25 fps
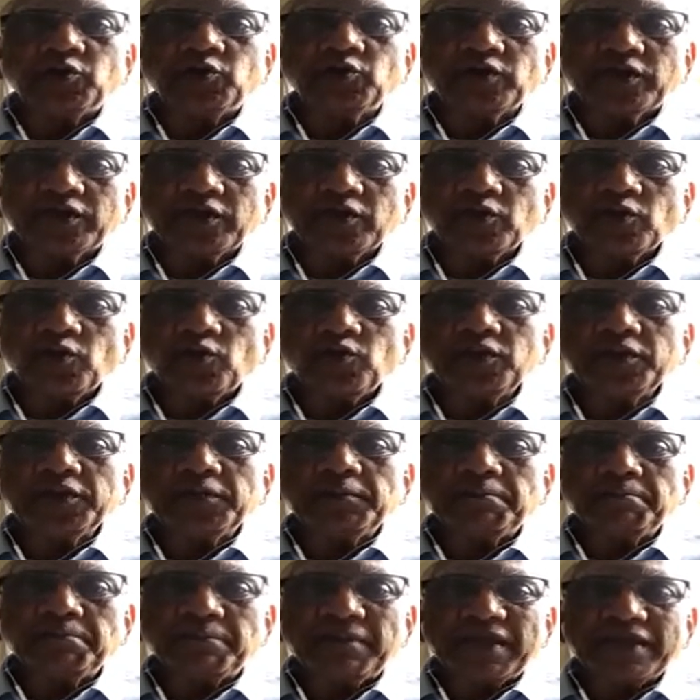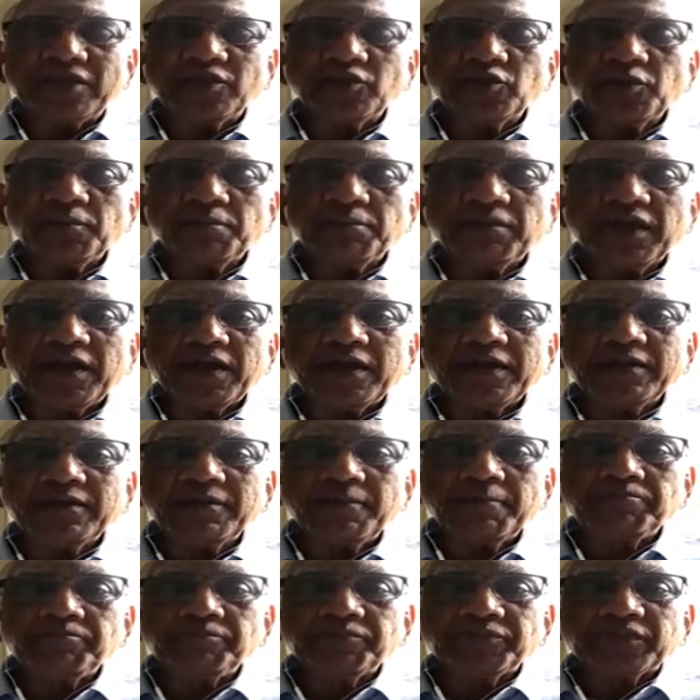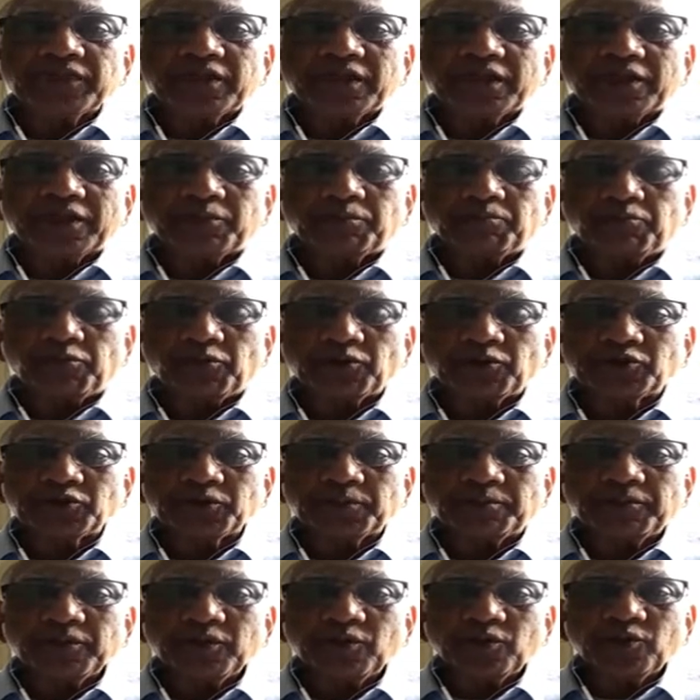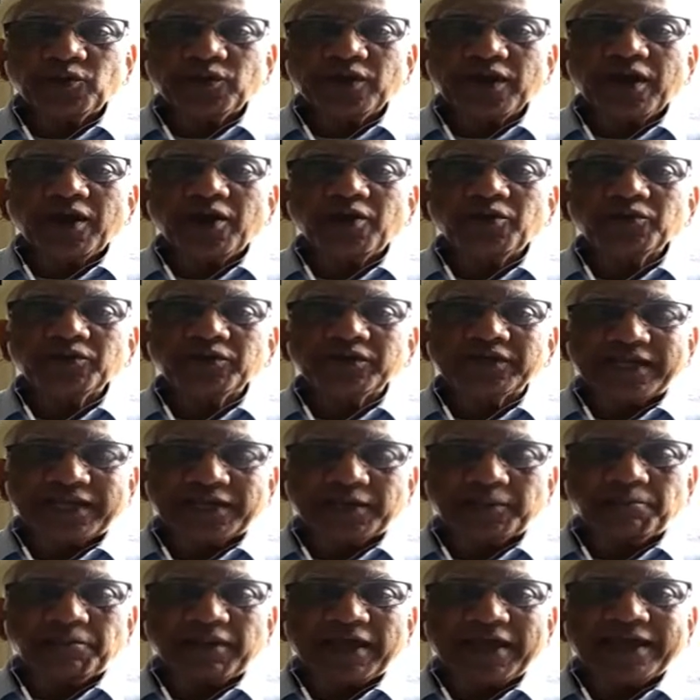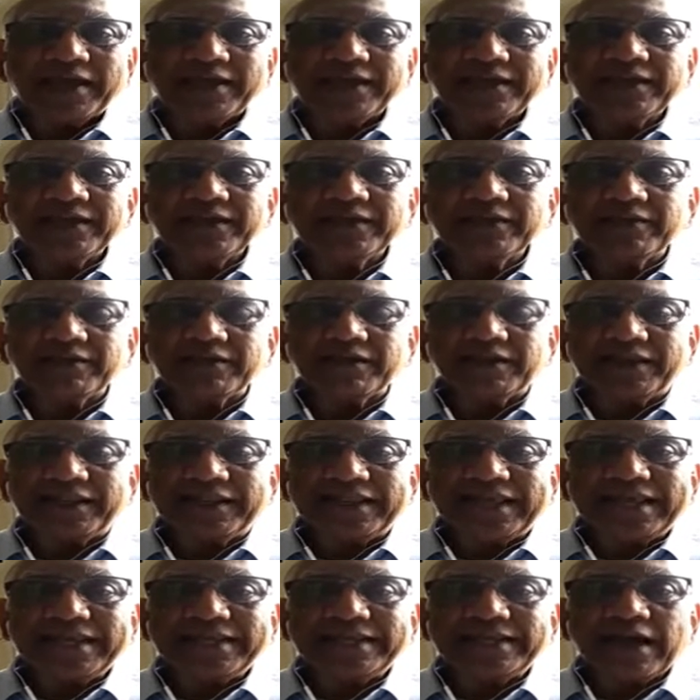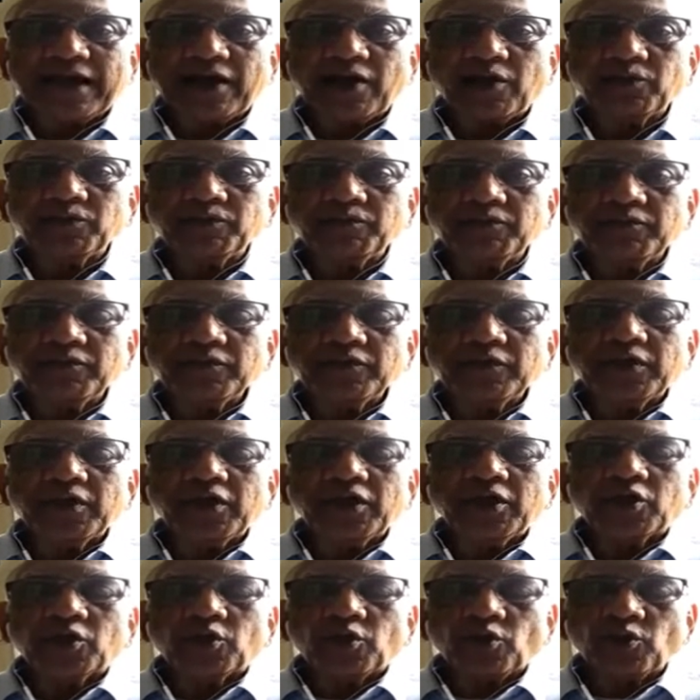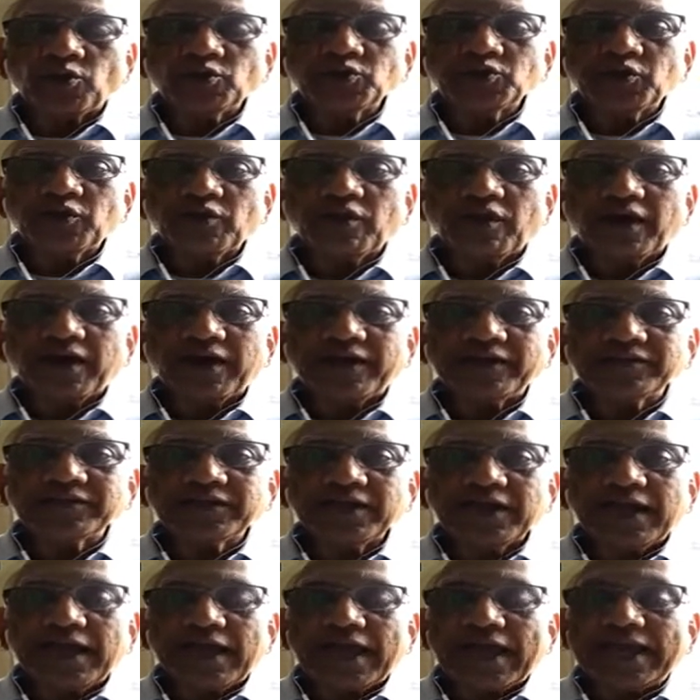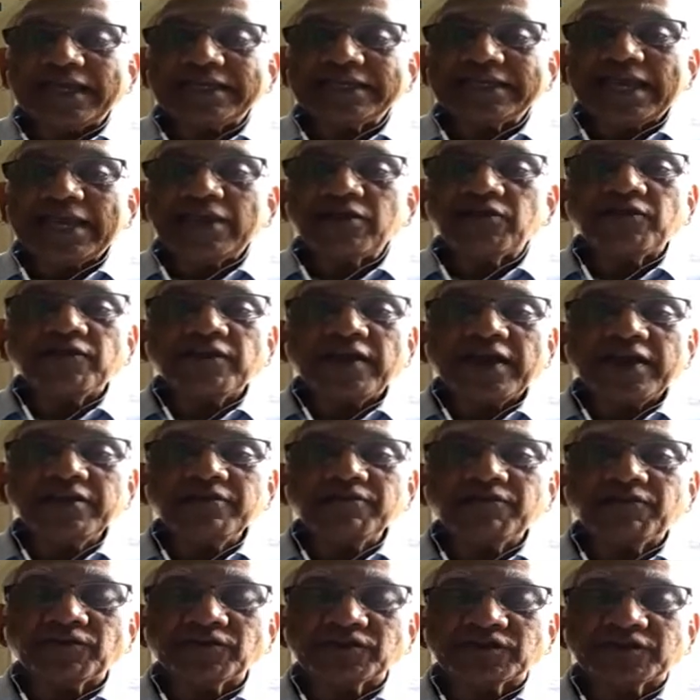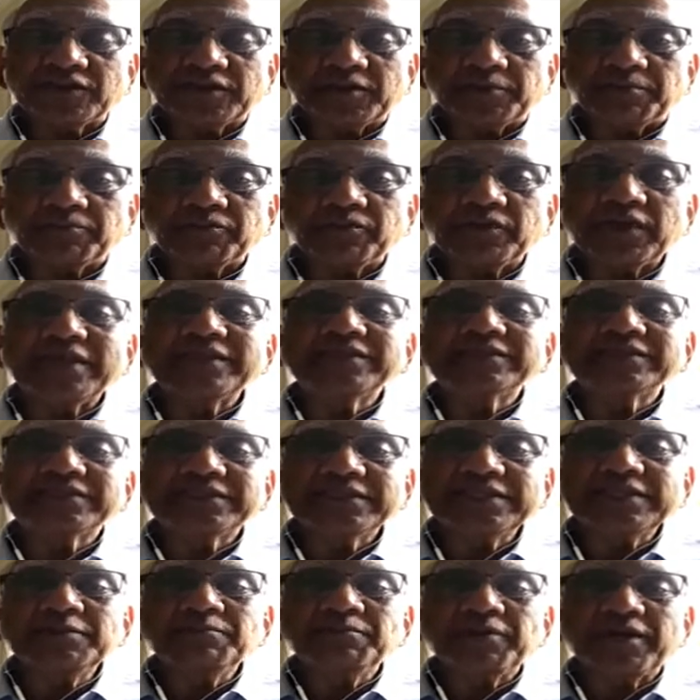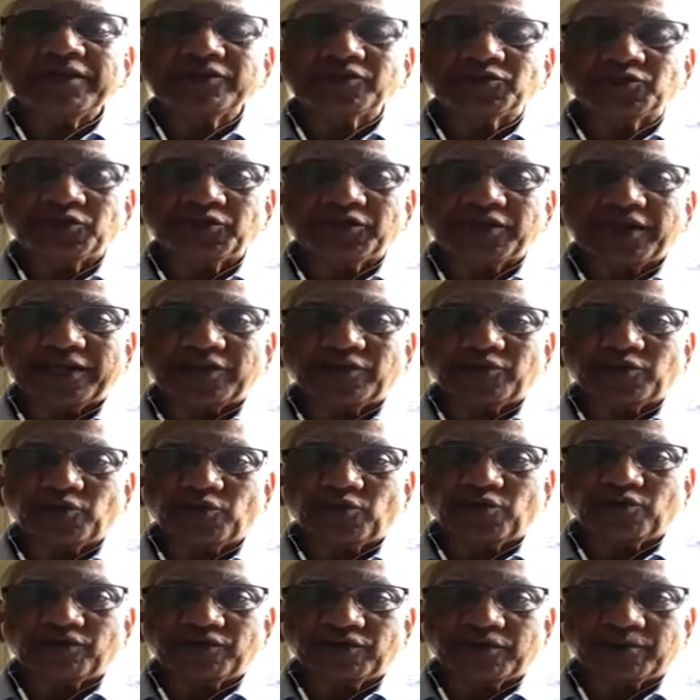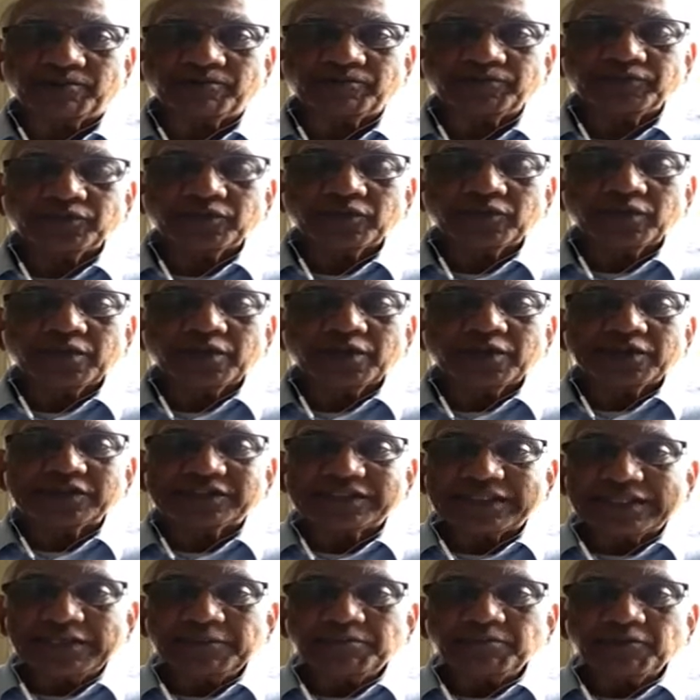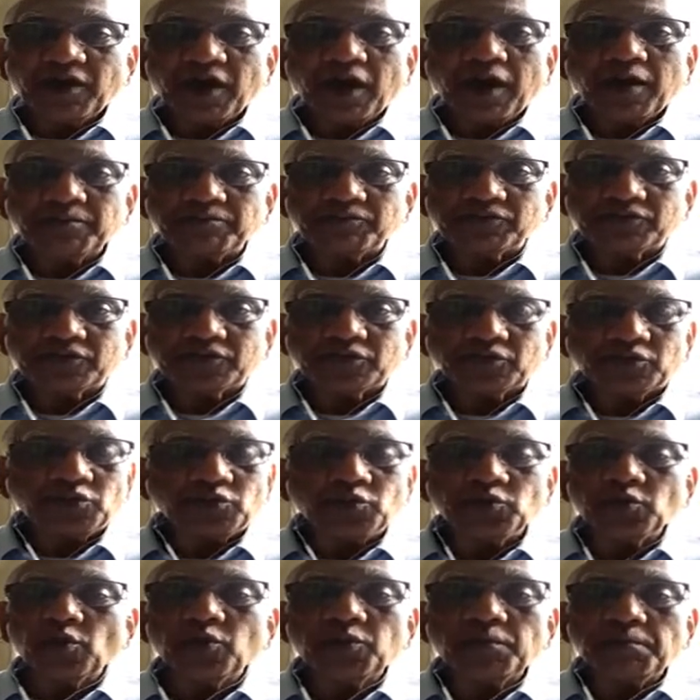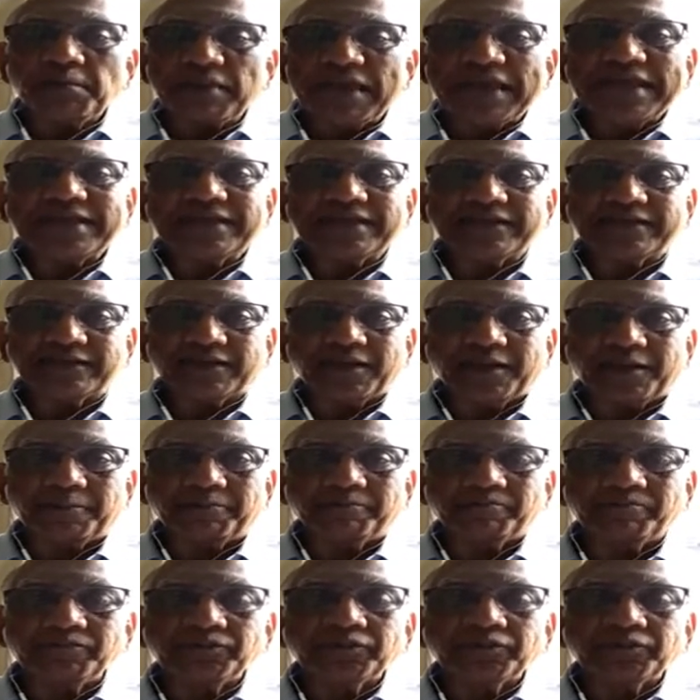You can only make your bed, put your pillow down, take a blanket, lay down, close your eyes, and get ready for sleep. Then sleep has to take you over. Sleep comes. You don't make it come.